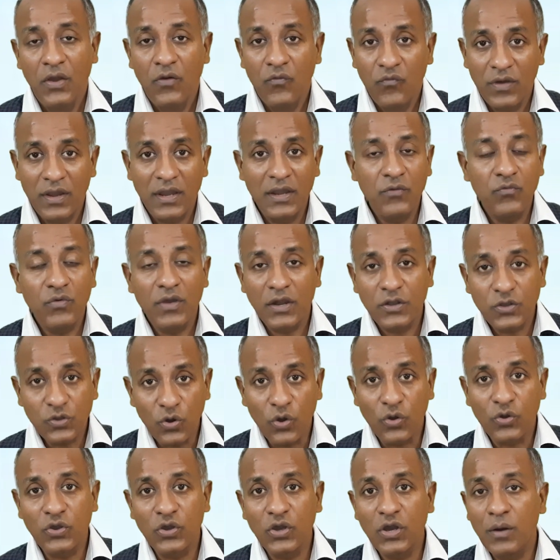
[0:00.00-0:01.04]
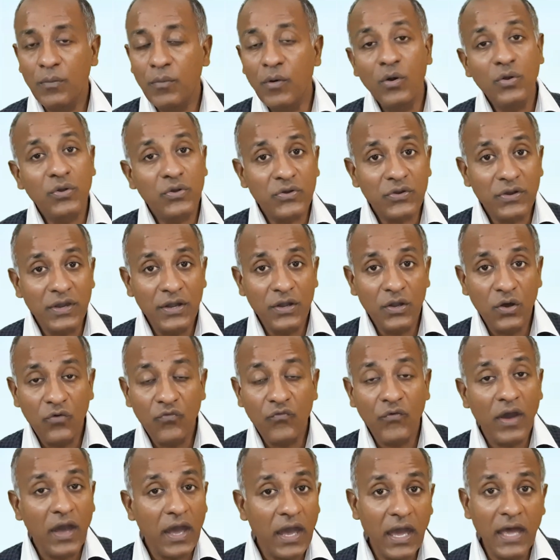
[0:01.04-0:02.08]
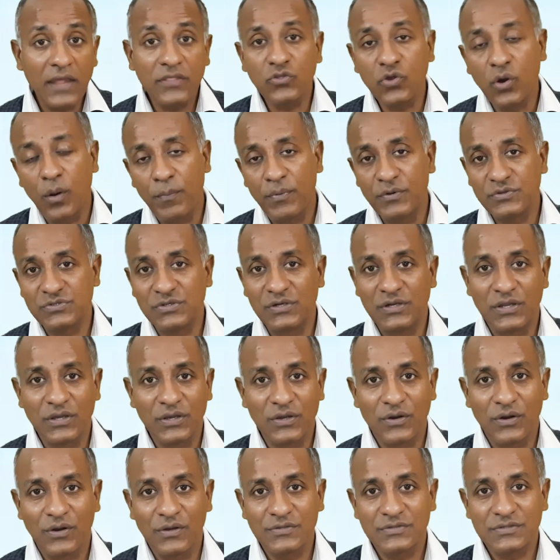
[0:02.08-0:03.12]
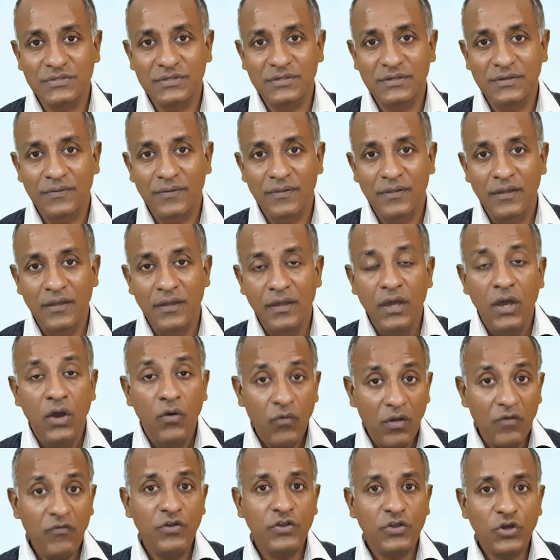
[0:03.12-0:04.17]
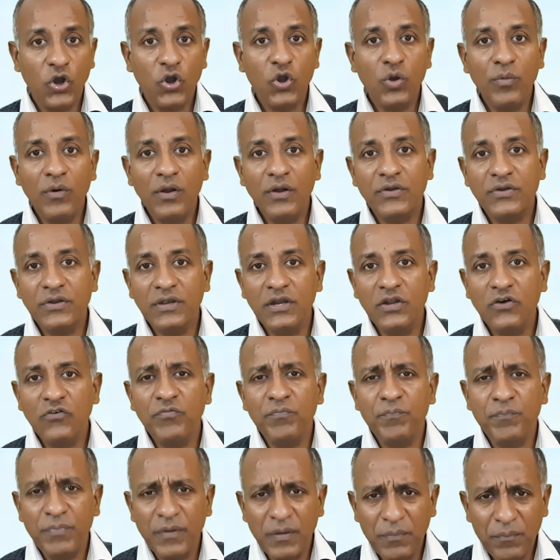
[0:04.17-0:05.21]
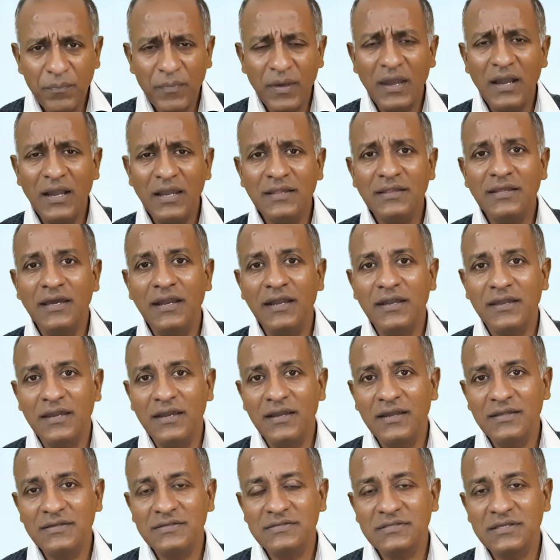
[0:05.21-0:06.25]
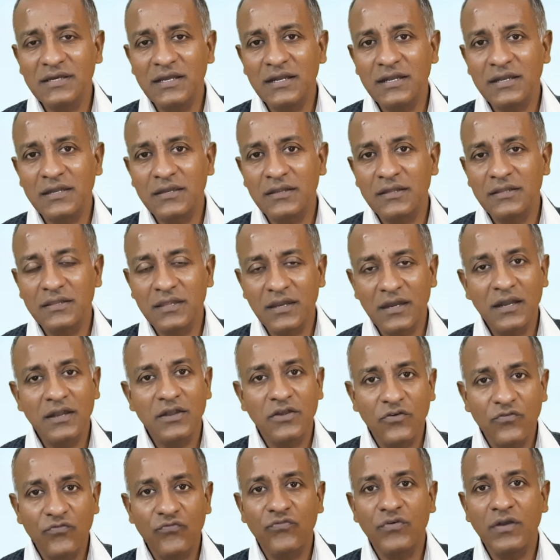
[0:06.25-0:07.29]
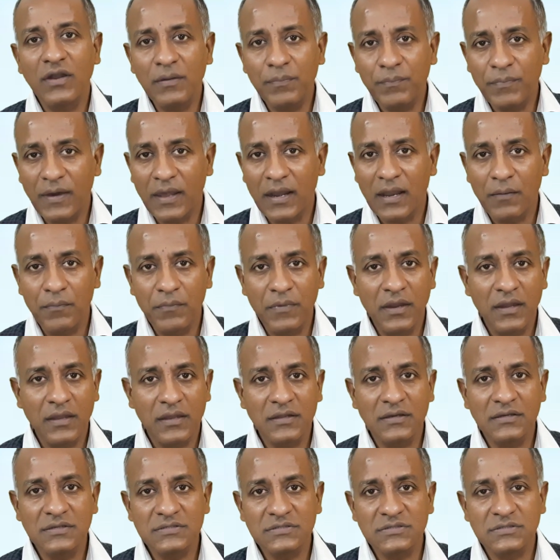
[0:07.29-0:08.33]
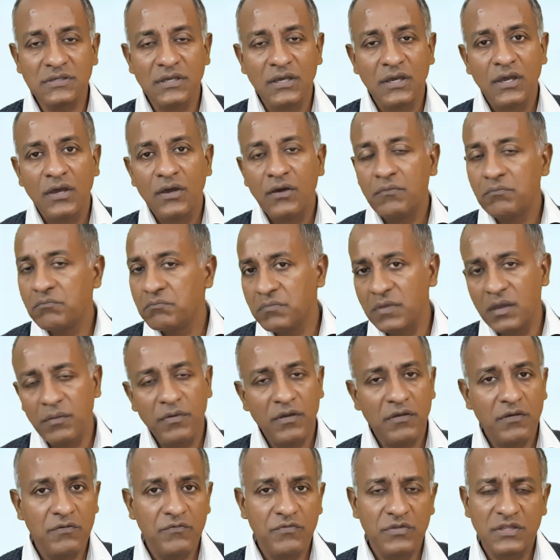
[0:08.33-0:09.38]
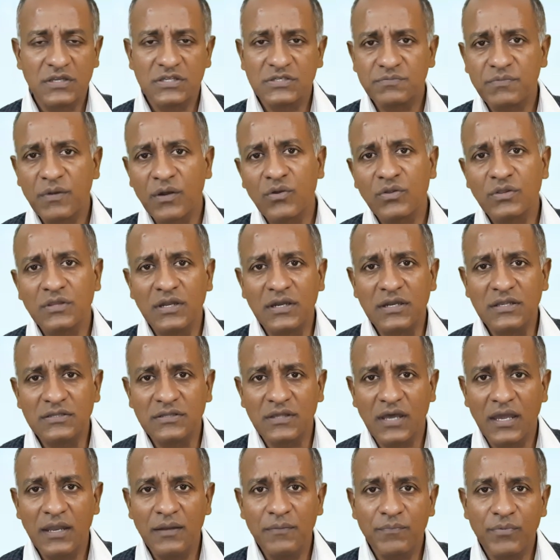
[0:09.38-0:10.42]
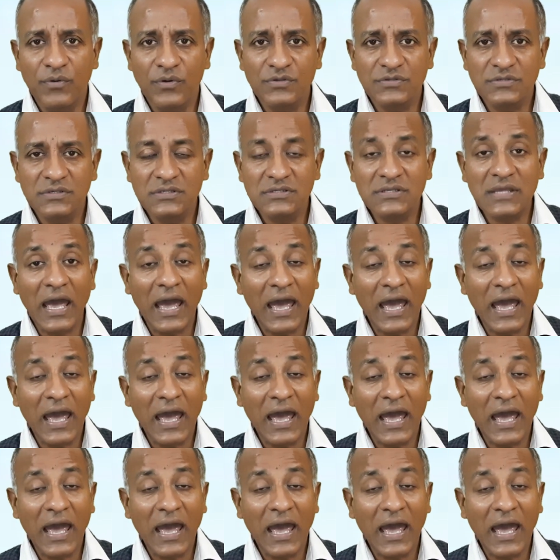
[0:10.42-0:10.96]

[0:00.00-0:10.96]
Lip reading: wherein we are talking about trade-off and the opportunity cost. When we talk about trade-off, primarily the intent is that there are different parameters, maybe with respect to the design process,